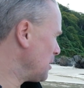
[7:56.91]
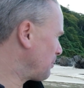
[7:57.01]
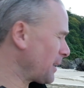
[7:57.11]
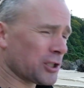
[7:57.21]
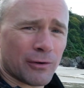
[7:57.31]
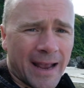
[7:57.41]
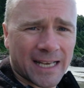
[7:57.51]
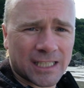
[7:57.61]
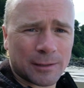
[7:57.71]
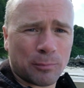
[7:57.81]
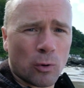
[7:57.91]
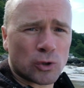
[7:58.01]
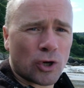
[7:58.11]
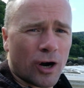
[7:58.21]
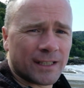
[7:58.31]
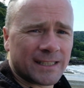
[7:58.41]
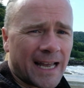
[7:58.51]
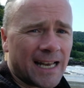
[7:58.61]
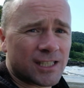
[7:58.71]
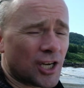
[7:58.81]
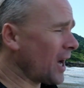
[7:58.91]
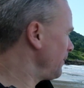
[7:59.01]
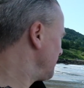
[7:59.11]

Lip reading: picturesque postcard style shot.